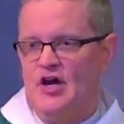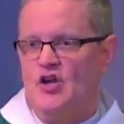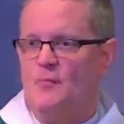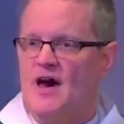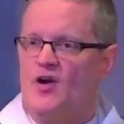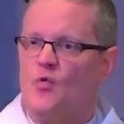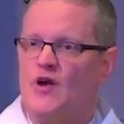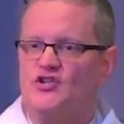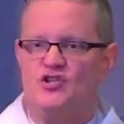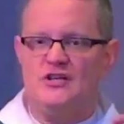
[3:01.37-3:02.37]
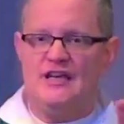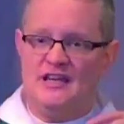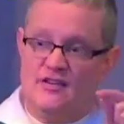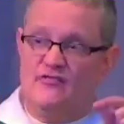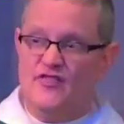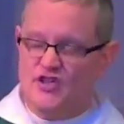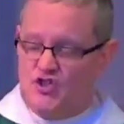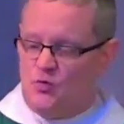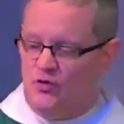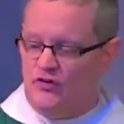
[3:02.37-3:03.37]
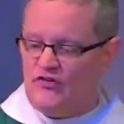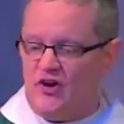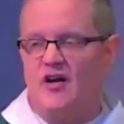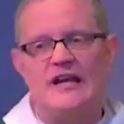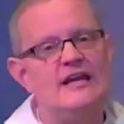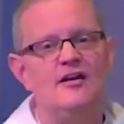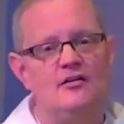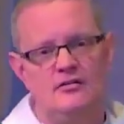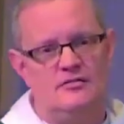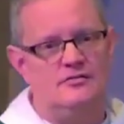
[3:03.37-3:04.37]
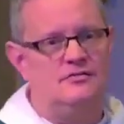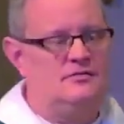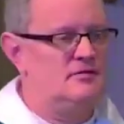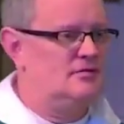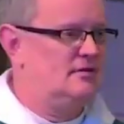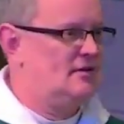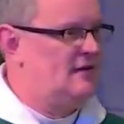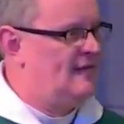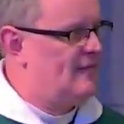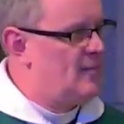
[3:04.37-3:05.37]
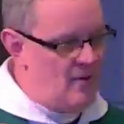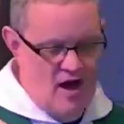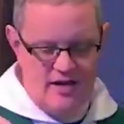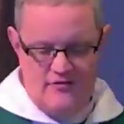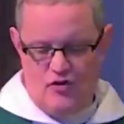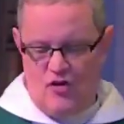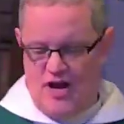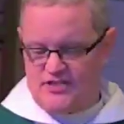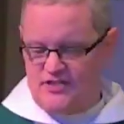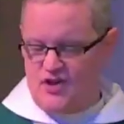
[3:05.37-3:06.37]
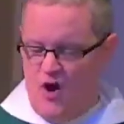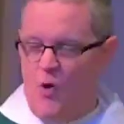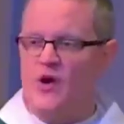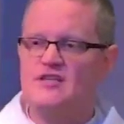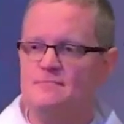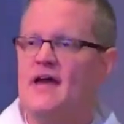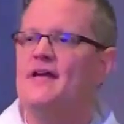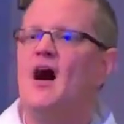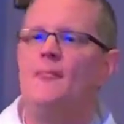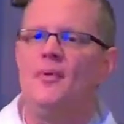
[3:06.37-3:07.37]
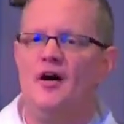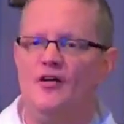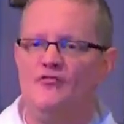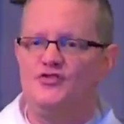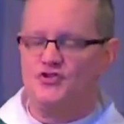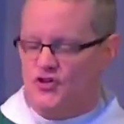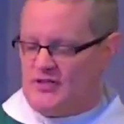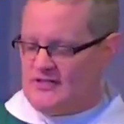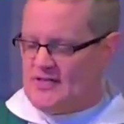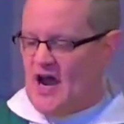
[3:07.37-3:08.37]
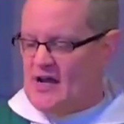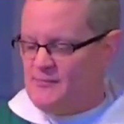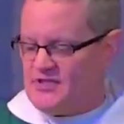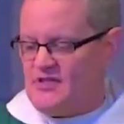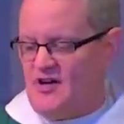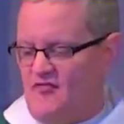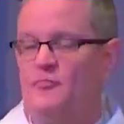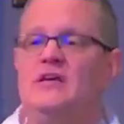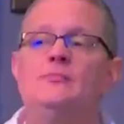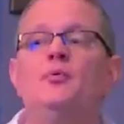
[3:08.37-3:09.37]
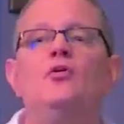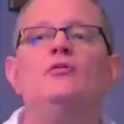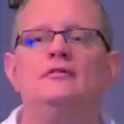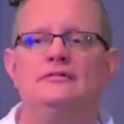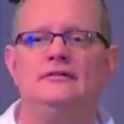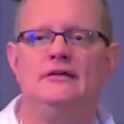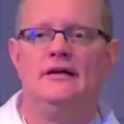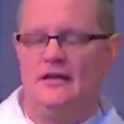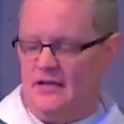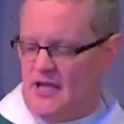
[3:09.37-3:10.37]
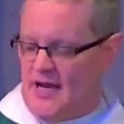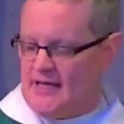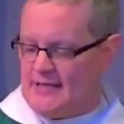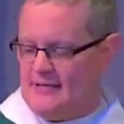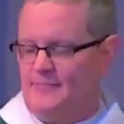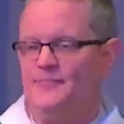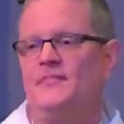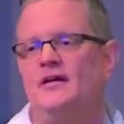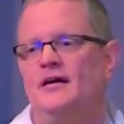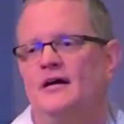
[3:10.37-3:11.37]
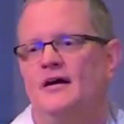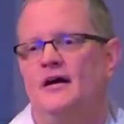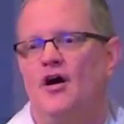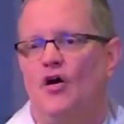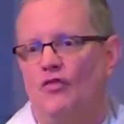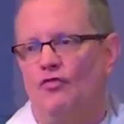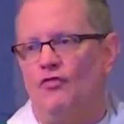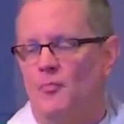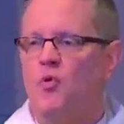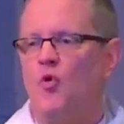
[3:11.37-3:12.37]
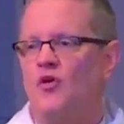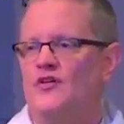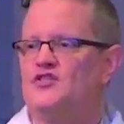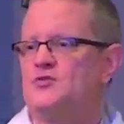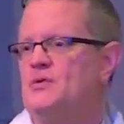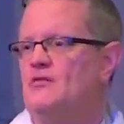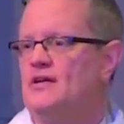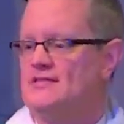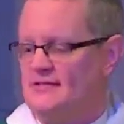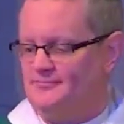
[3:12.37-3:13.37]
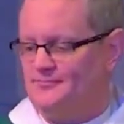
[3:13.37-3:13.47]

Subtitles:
No matter which individuals are here, the body of Christ is always made up of certain types of people, like the poor in spirit.